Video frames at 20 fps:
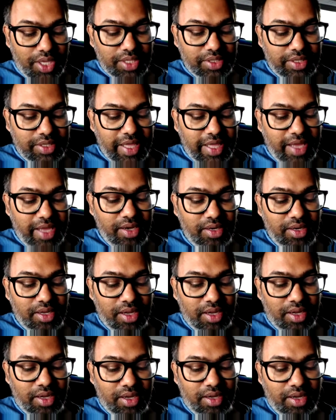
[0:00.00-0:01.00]
Then
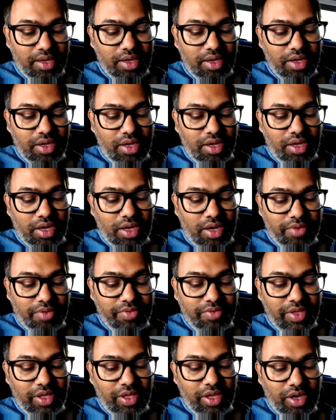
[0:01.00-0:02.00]
I
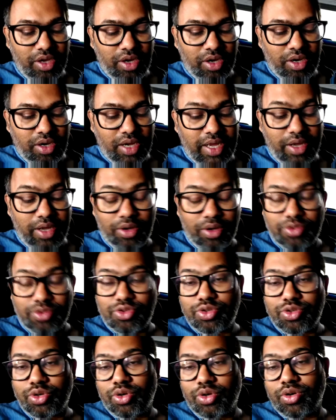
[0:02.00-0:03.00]

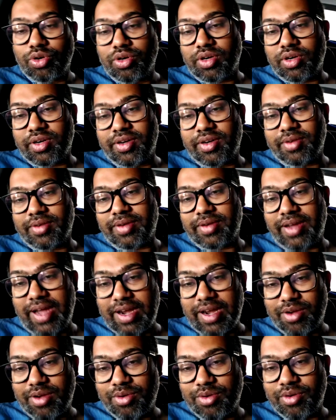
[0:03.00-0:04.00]
also
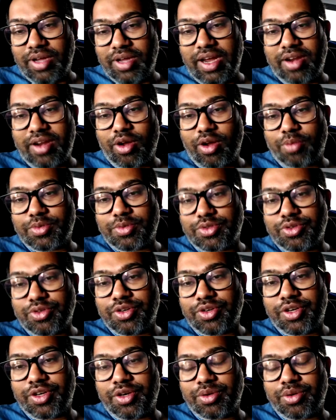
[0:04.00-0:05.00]
had an
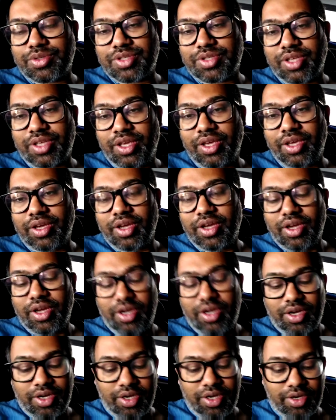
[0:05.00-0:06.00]
opportunity to see
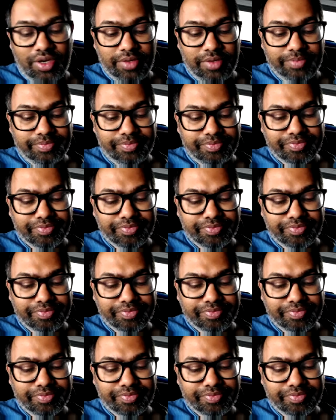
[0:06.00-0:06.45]
to